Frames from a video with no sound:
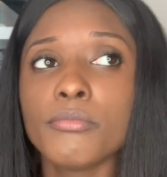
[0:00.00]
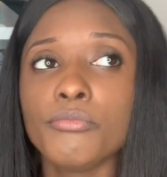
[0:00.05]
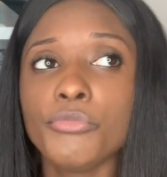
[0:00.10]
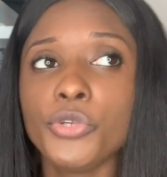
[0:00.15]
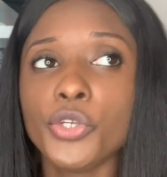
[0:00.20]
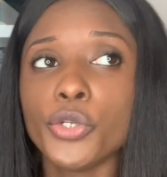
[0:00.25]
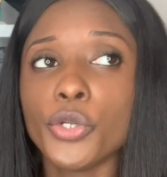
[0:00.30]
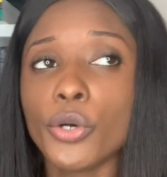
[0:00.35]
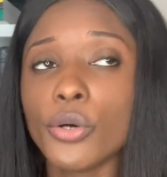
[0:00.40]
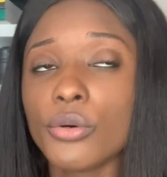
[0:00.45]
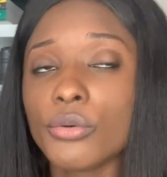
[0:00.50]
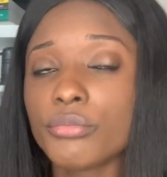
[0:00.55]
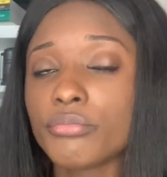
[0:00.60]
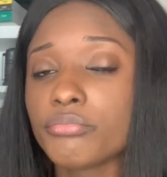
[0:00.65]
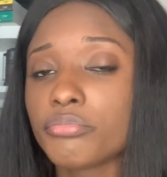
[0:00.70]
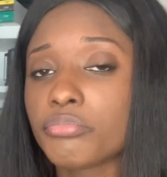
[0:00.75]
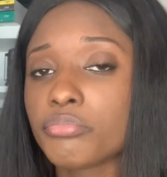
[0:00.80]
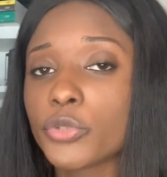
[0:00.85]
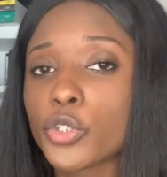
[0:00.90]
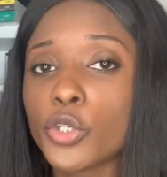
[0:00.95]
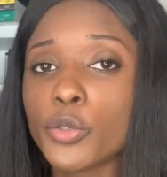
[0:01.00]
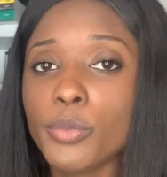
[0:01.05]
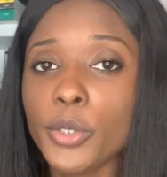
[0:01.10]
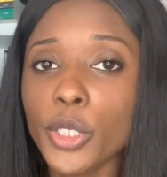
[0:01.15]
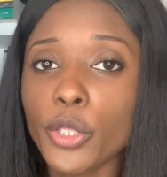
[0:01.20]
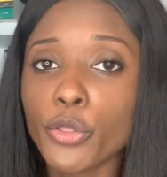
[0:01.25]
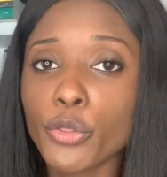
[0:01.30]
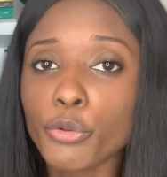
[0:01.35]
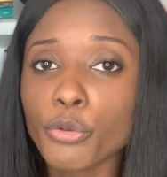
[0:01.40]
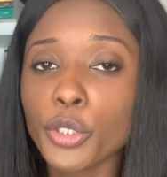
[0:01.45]
you know, could
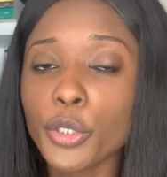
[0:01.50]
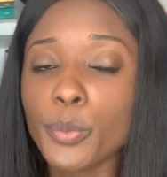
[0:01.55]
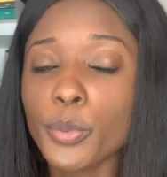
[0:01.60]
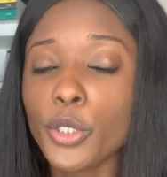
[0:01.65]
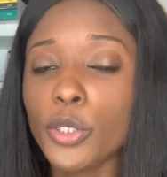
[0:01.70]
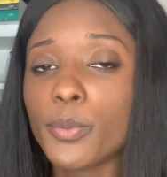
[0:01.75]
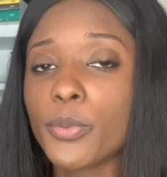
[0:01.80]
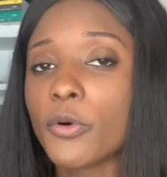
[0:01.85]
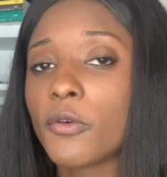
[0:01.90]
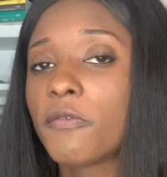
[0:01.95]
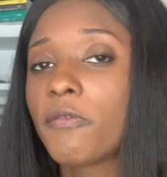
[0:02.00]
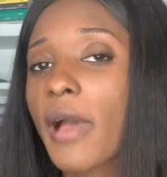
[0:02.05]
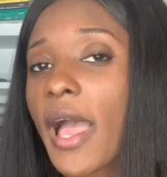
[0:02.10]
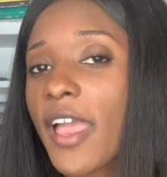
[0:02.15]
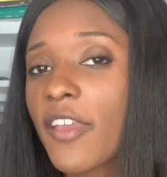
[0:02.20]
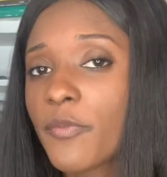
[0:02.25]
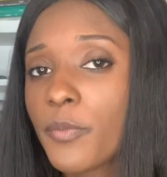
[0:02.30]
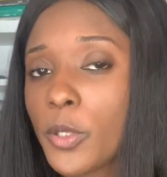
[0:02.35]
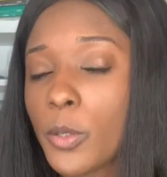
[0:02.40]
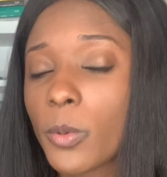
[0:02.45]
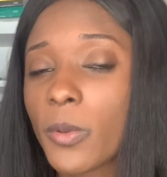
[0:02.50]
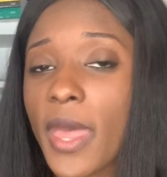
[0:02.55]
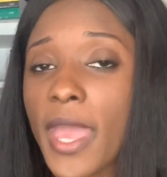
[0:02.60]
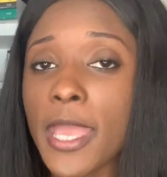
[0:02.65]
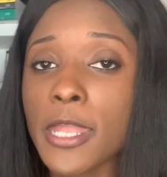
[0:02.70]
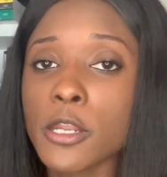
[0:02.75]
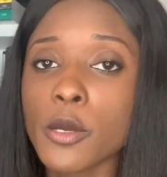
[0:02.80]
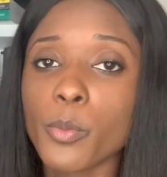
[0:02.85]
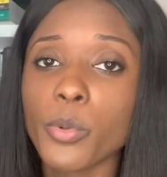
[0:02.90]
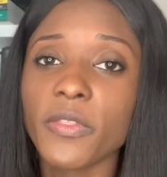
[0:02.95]
be 3 people, 5 people that
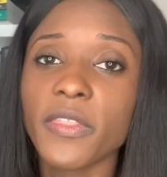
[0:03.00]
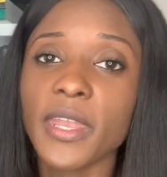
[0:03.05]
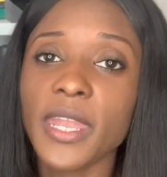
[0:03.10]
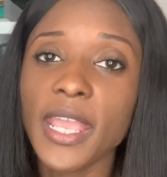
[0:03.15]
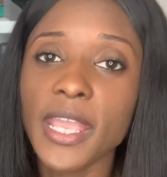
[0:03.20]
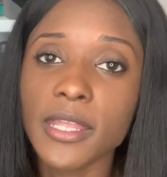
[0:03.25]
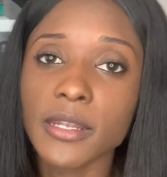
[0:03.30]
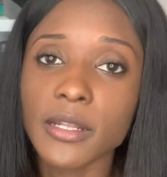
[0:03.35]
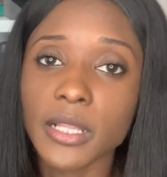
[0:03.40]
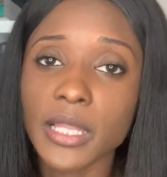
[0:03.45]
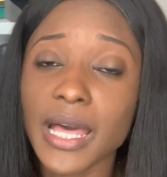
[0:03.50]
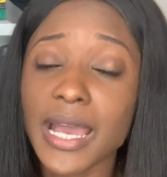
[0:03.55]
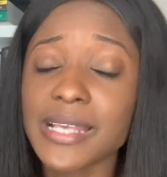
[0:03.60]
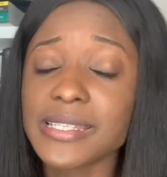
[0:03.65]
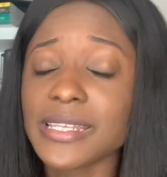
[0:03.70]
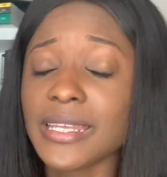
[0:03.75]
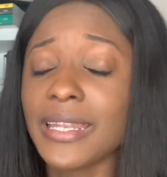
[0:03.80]
end up with an A in a class,